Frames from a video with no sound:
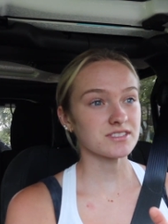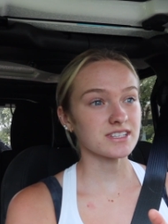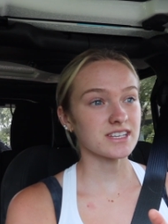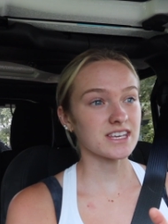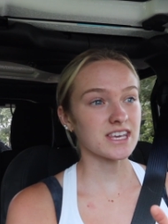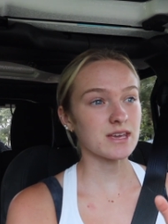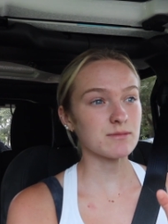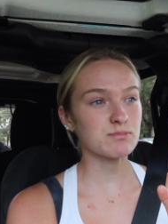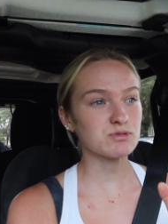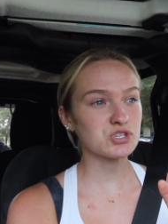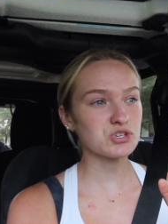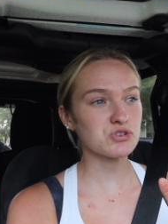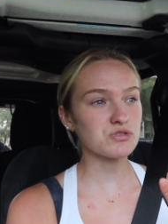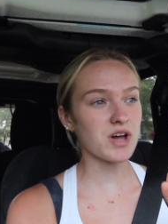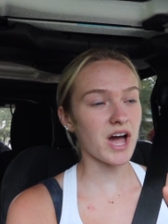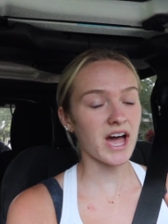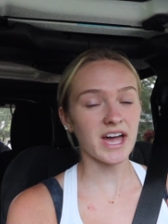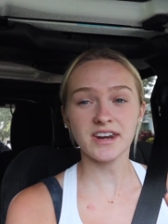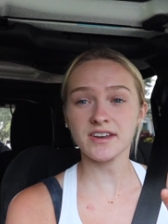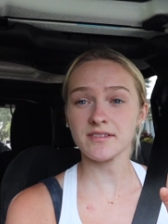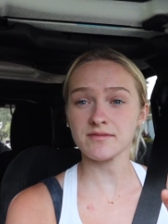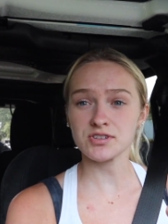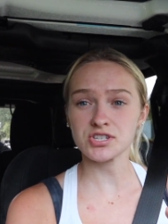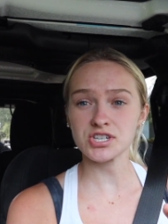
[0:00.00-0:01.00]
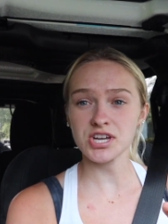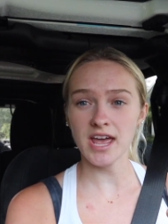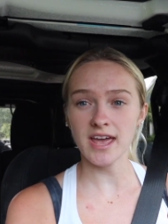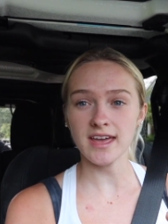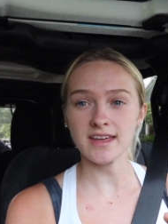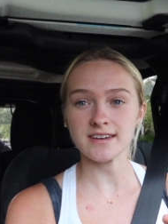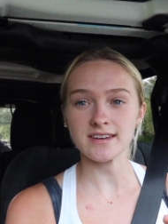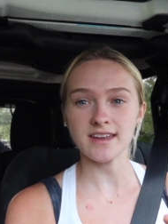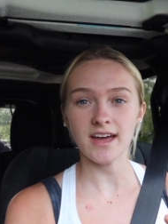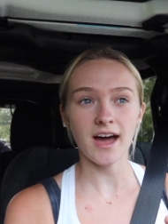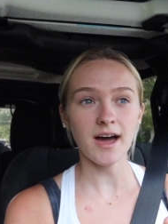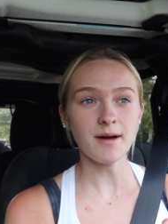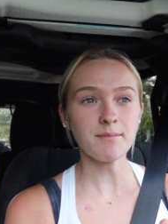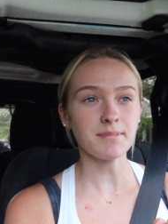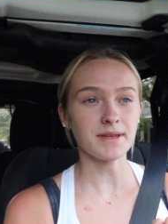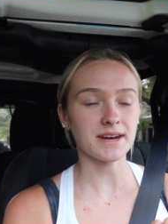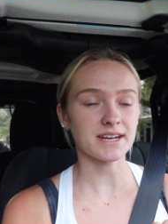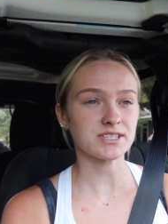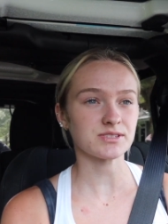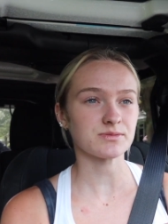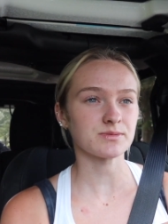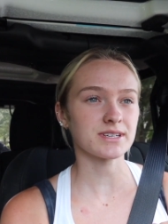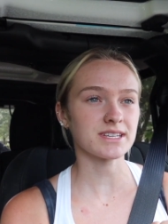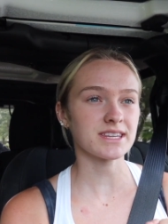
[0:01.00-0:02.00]
keeps you kind of chained up
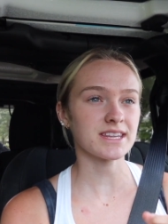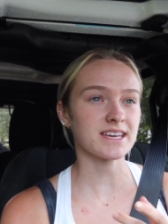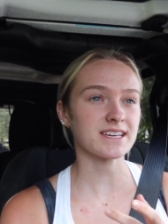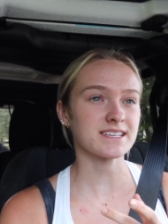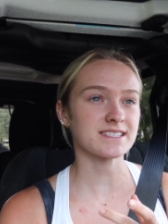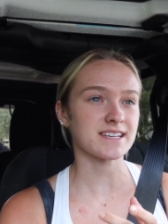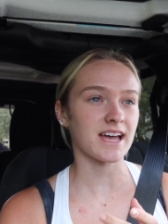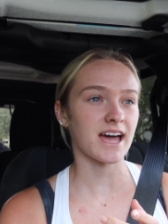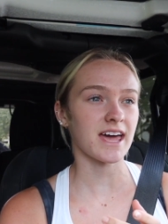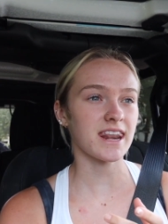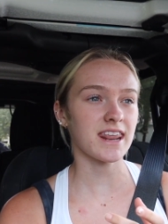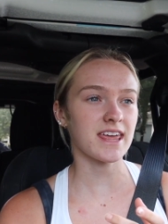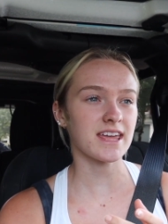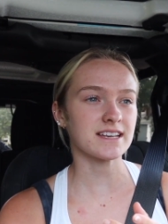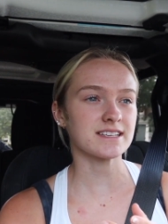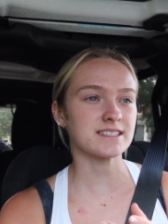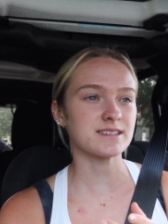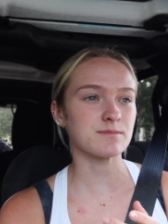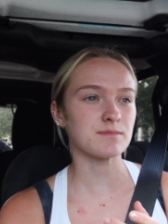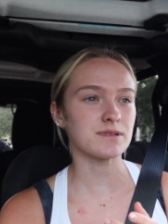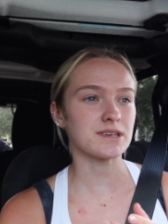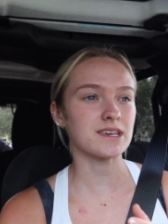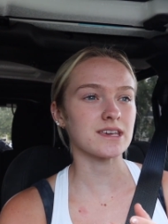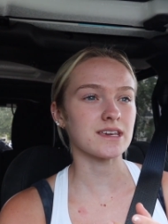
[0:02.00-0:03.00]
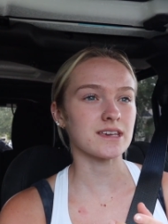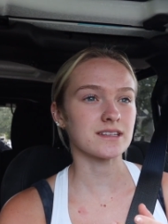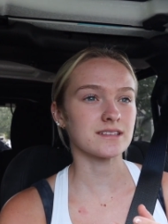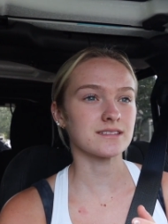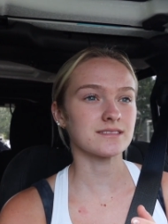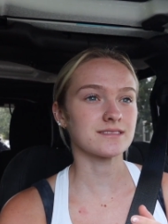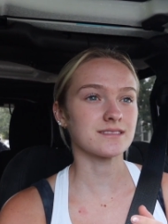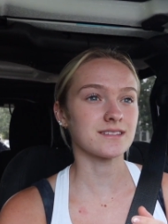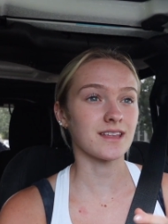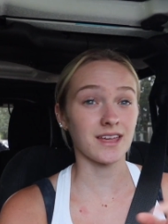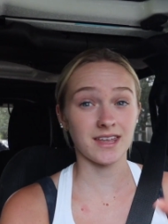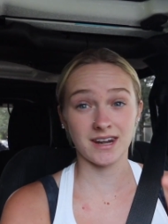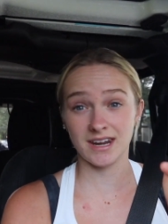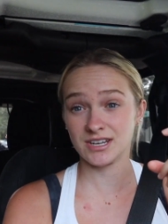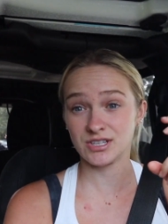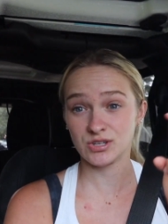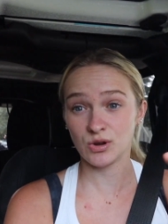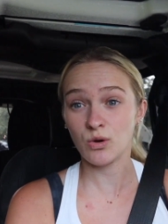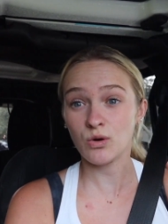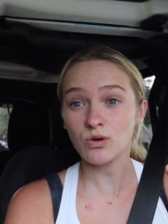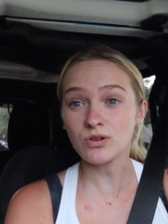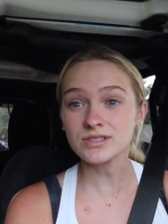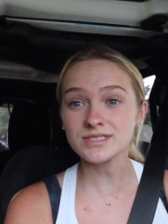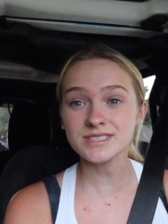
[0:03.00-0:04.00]
and it's really exciting to be an
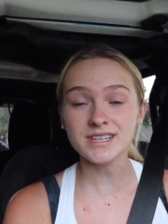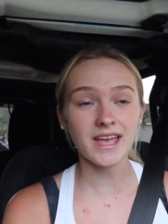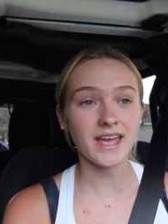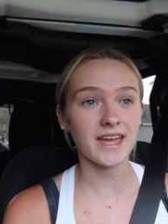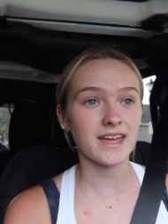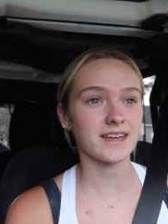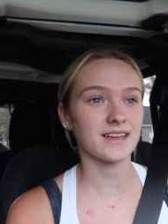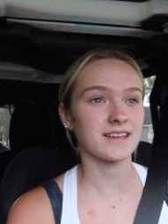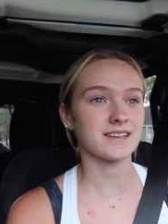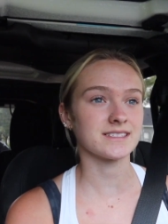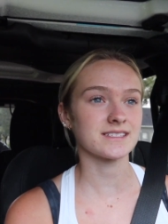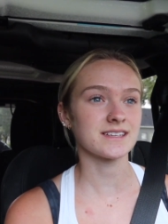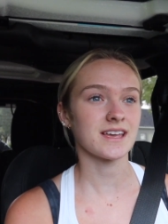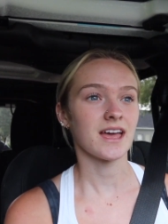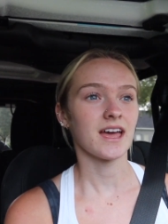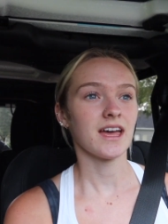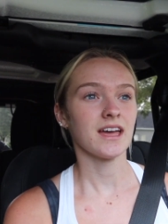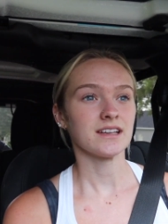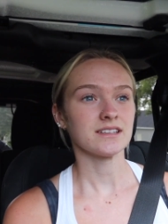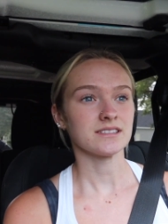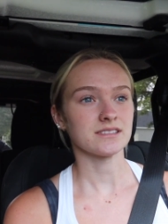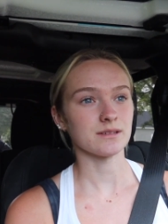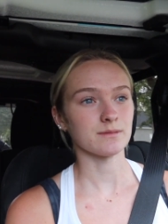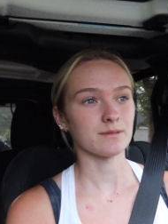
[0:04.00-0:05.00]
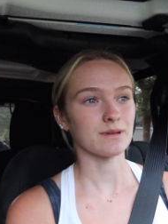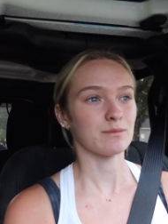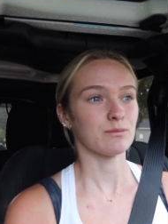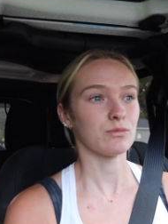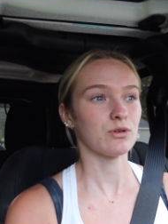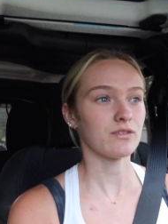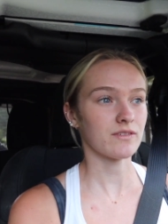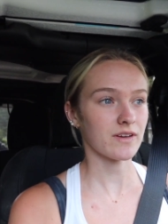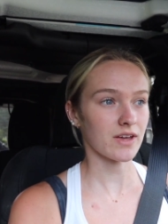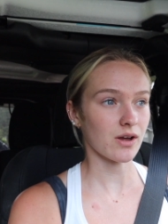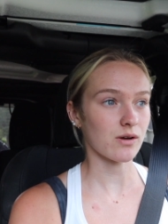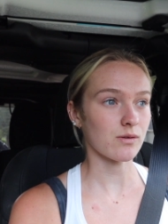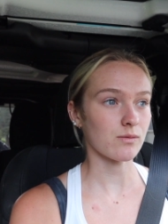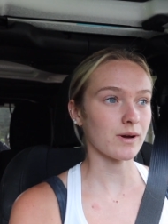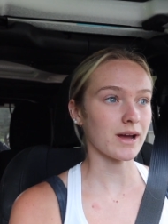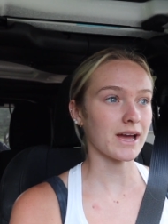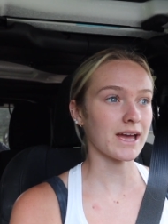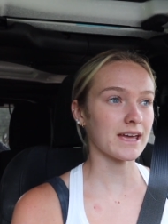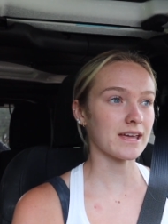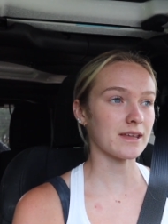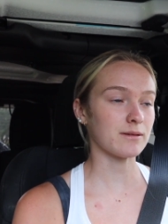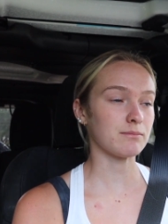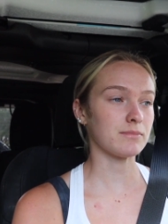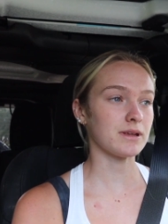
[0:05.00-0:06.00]
adult and to be moving
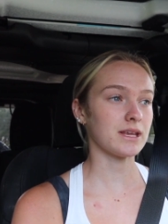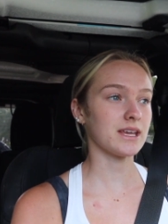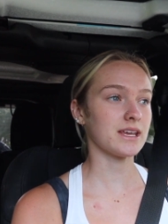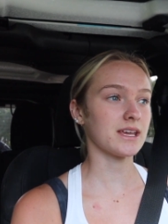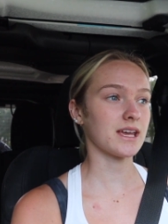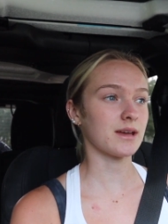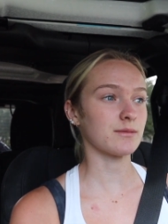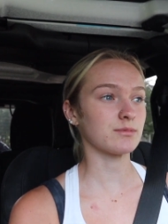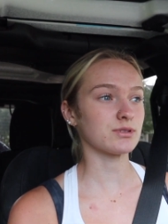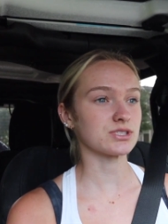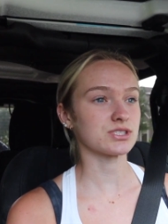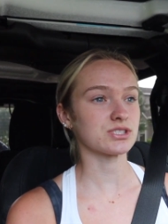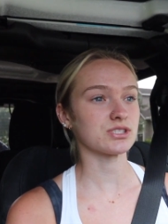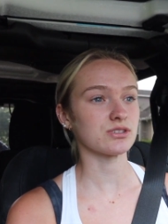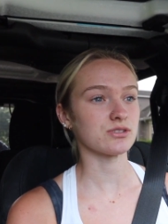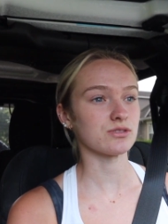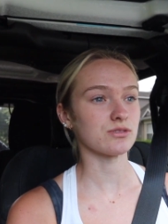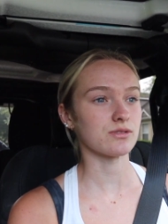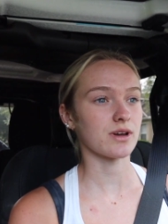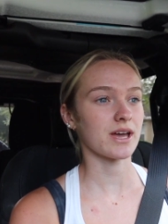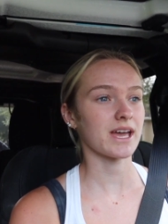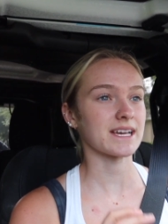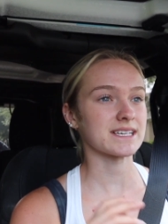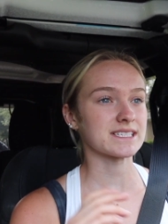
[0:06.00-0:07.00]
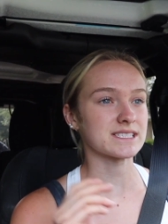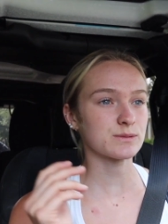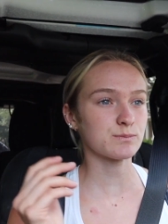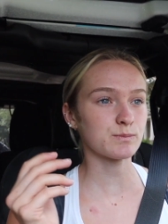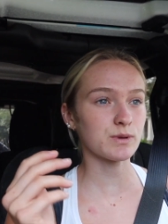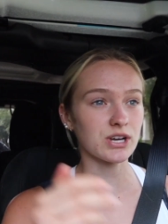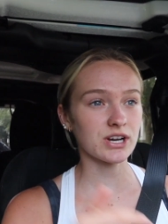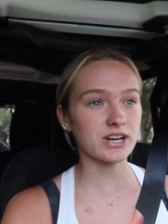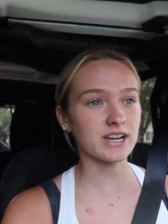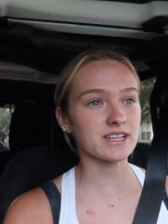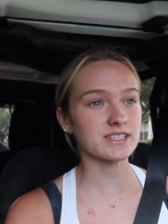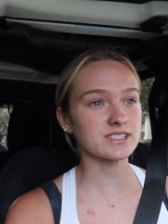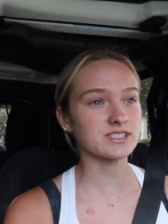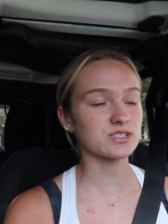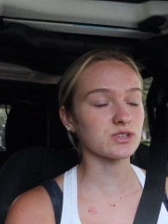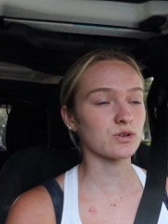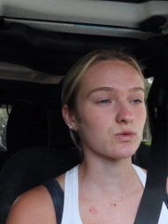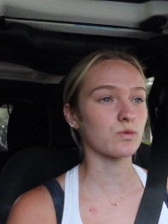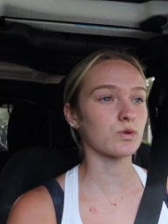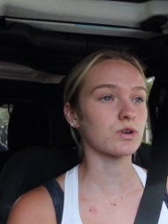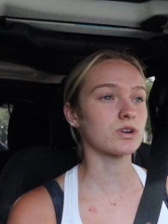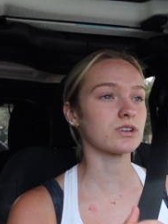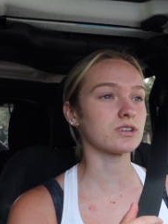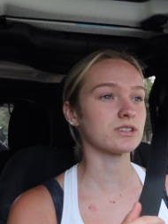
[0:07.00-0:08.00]
away and being able to experience
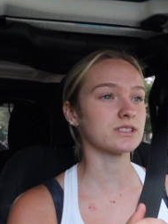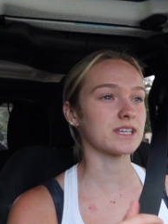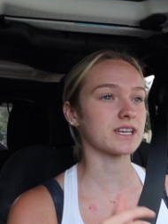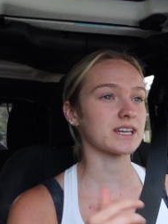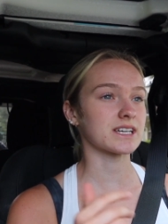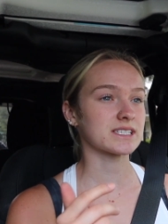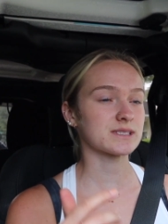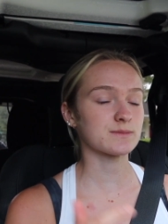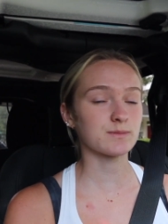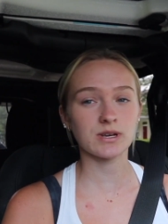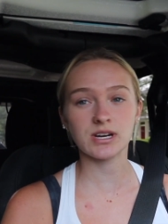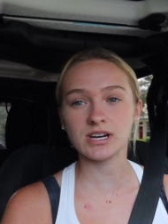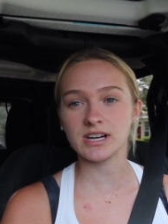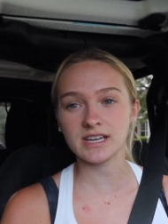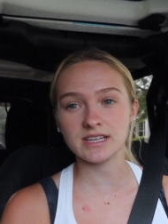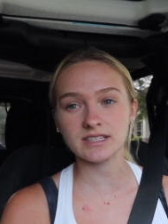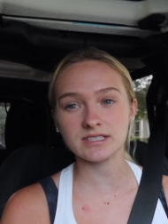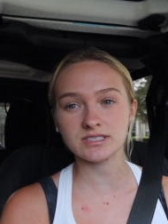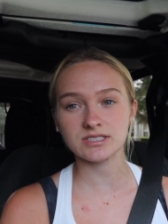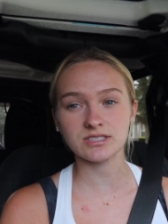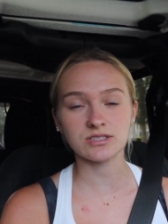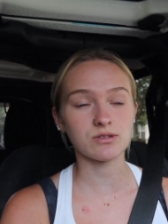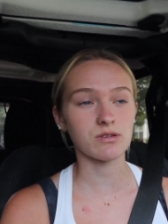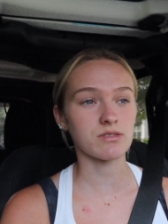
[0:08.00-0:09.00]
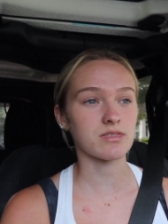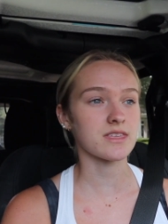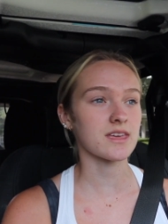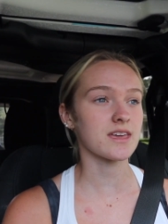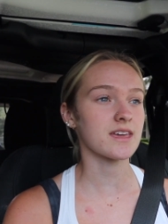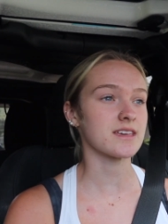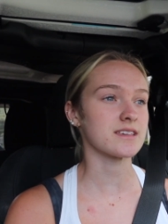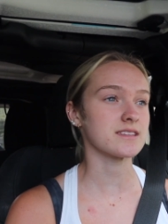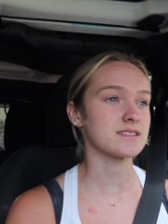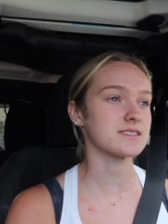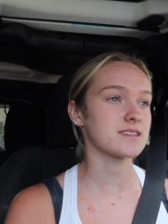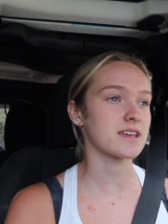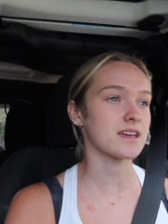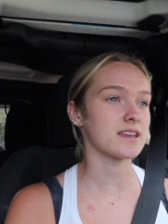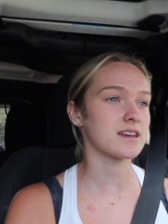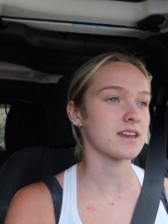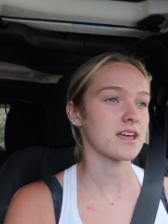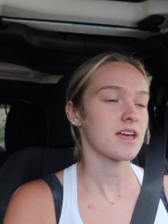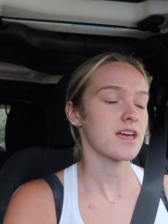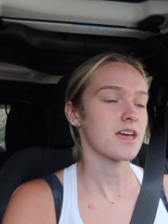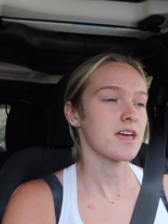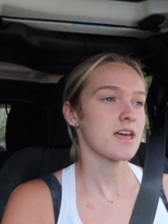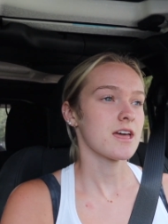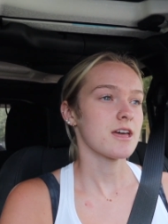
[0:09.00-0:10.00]
the world and experience new things
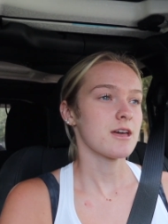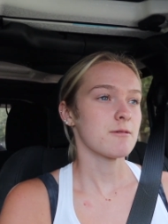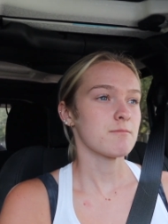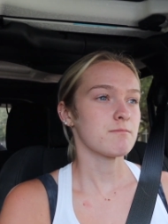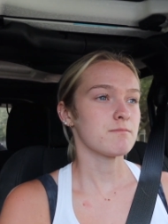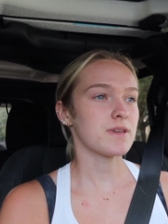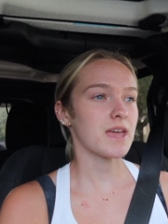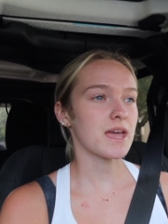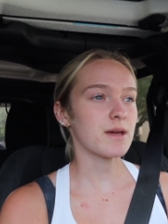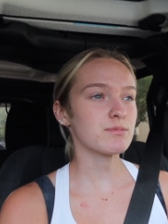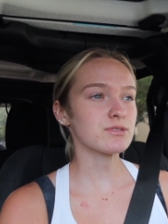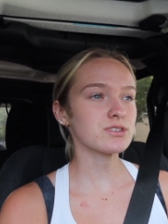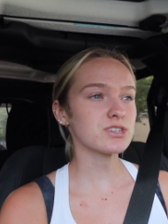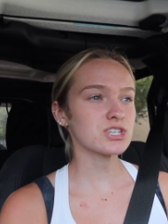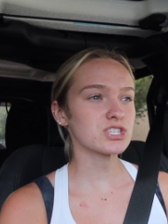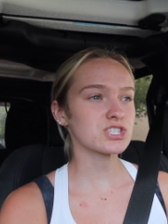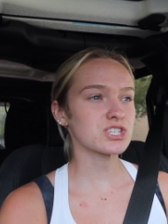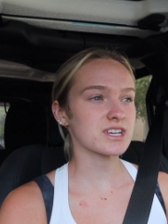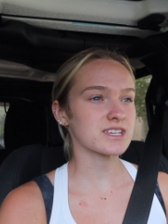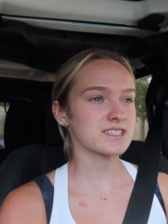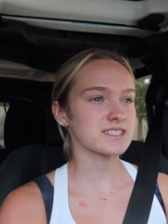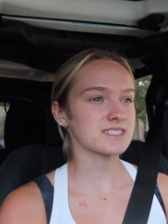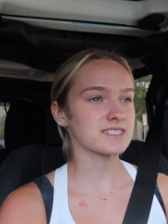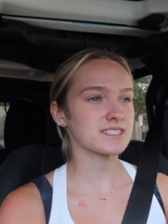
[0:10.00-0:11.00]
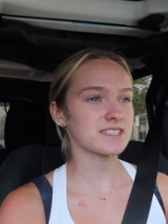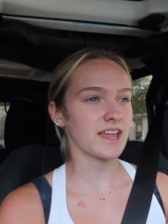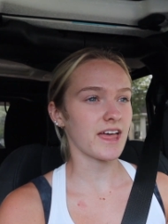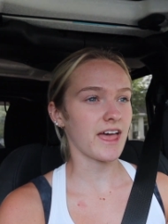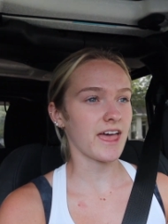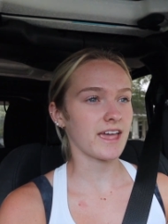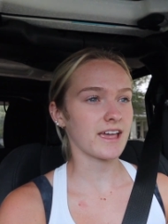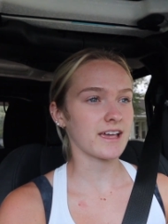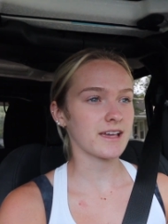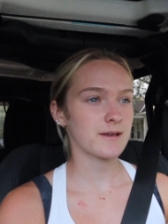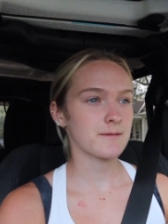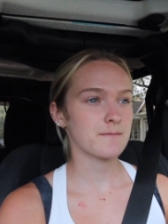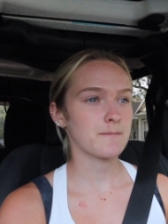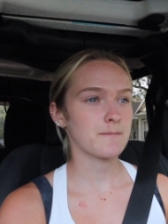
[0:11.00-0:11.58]
and be able to just like